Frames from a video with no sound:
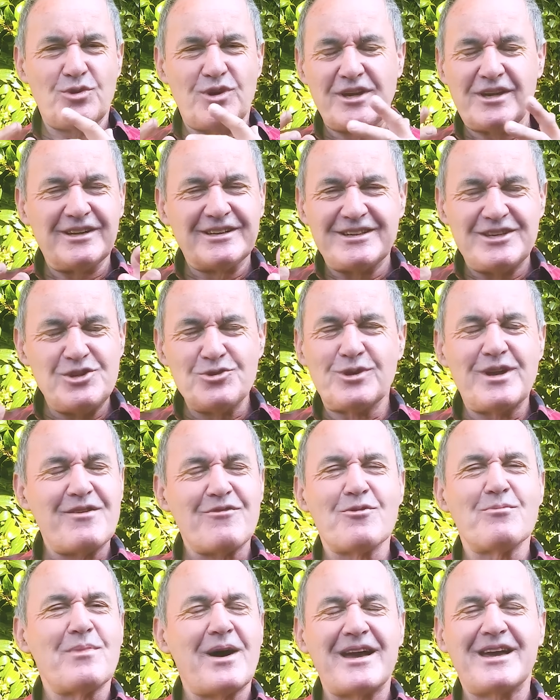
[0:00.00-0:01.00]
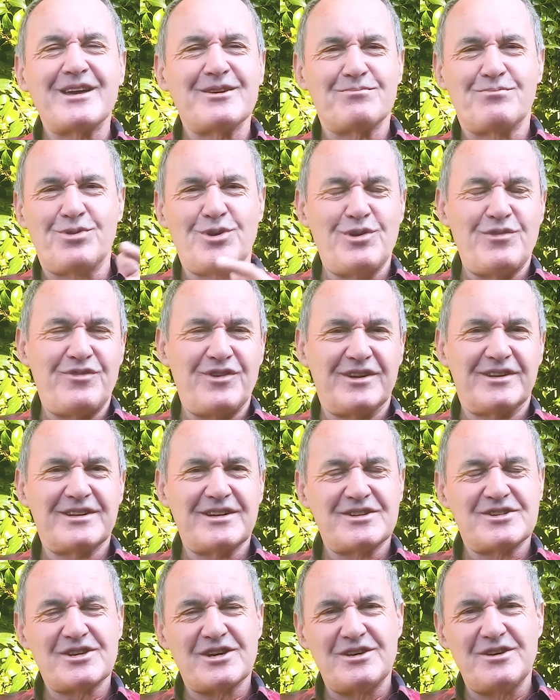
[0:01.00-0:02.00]
You'll never make it perfect,
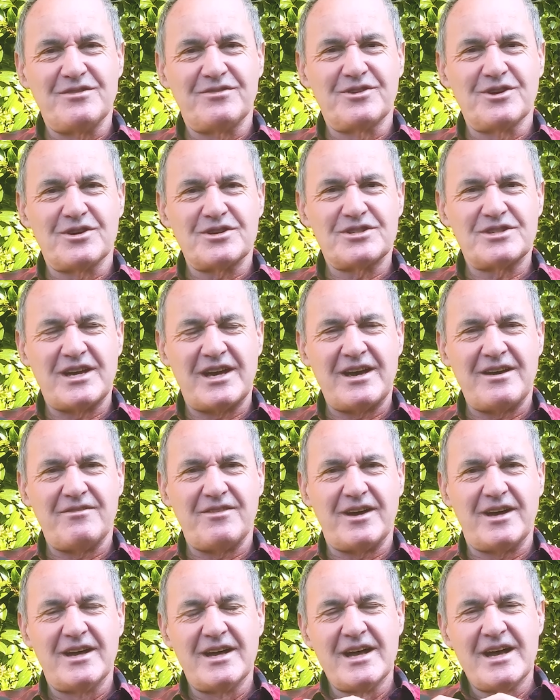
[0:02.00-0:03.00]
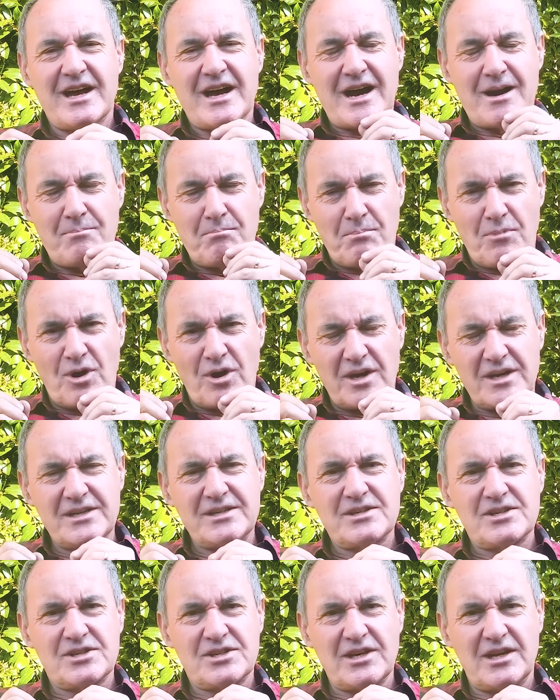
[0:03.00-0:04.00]
and so you've got to have a
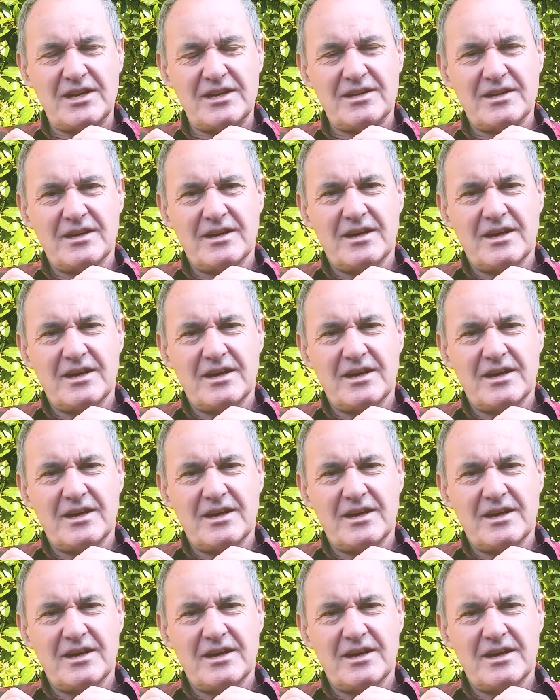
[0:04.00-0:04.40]
mindset